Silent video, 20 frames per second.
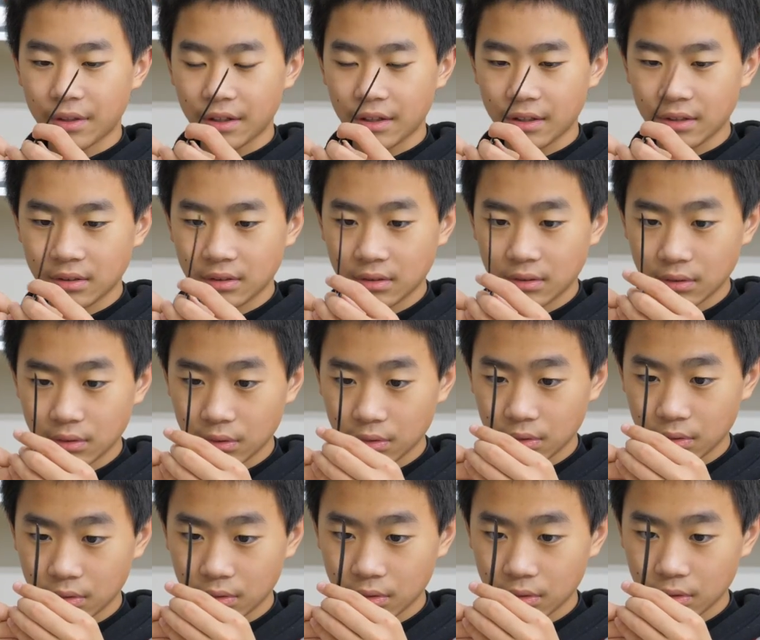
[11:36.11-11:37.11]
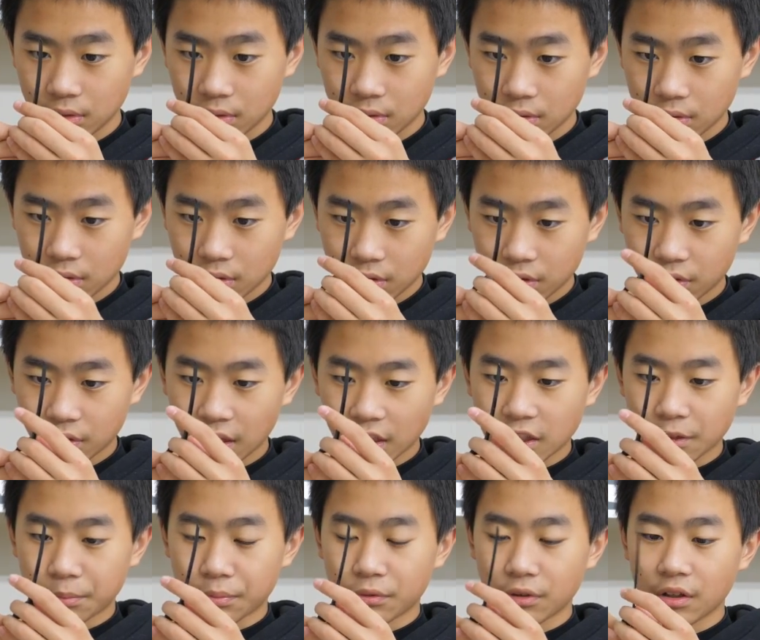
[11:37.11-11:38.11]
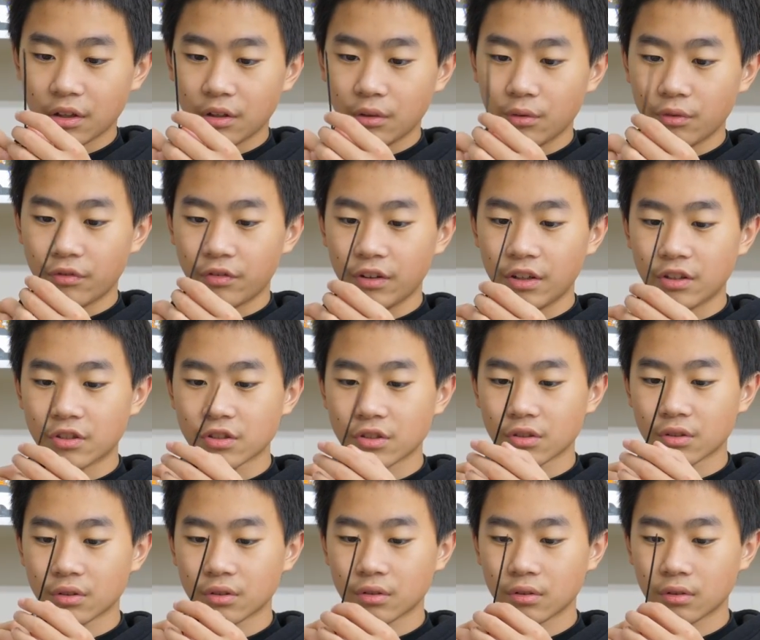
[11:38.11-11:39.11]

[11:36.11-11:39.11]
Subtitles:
it. So that's a pretty new feature.